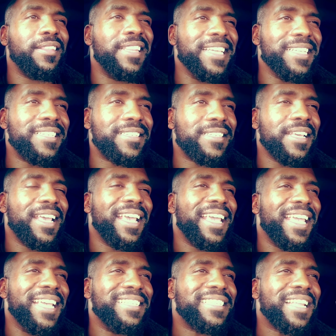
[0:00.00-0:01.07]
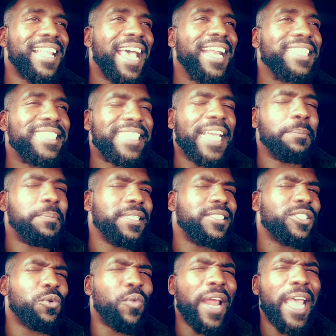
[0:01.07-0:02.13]
this it's a lot of skeptics
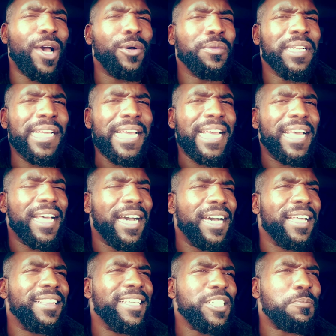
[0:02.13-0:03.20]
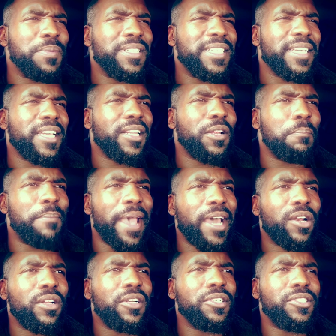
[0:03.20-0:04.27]
around uh, this particular
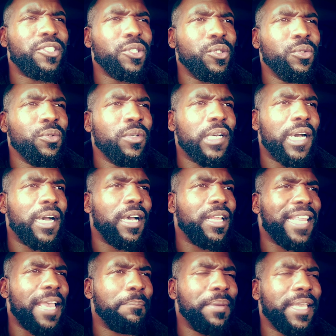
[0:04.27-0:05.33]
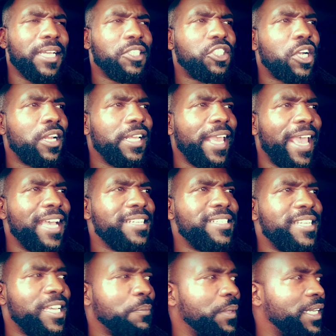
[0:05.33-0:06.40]
battler too, uh, that being Charlie
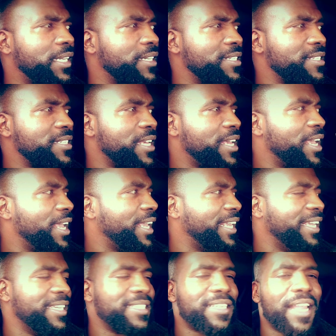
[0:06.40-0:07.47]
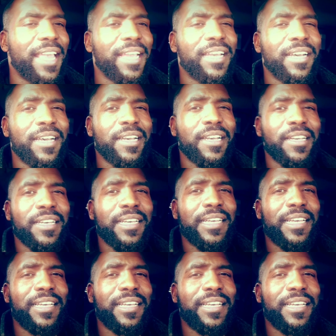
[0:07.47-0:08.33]
Aztek because he is like, uh, uh